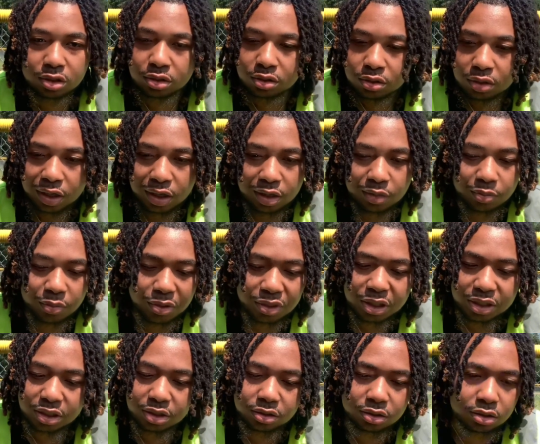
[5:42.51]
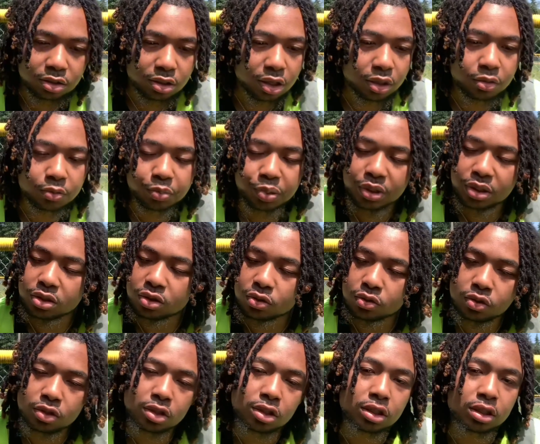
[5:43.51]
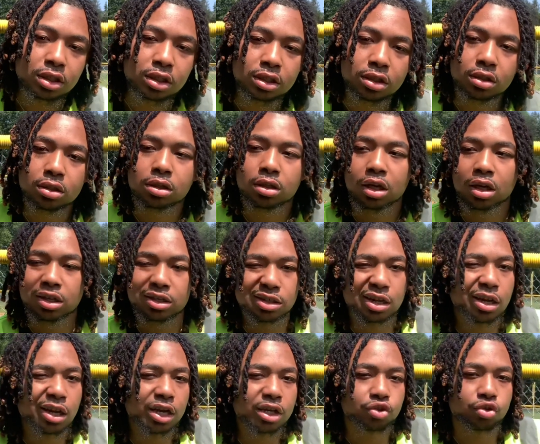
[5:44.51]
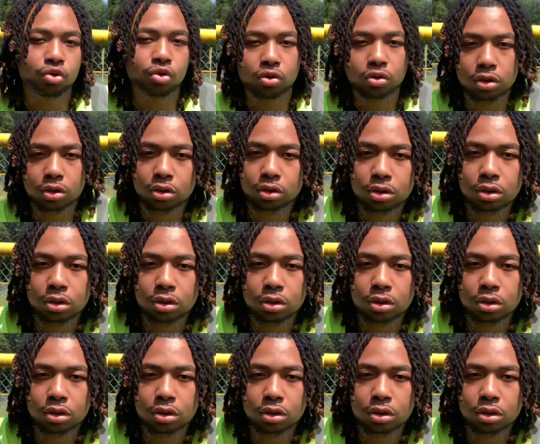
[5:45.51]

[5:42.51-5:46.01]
Like, bring colored pencils, and then, because I like drawing.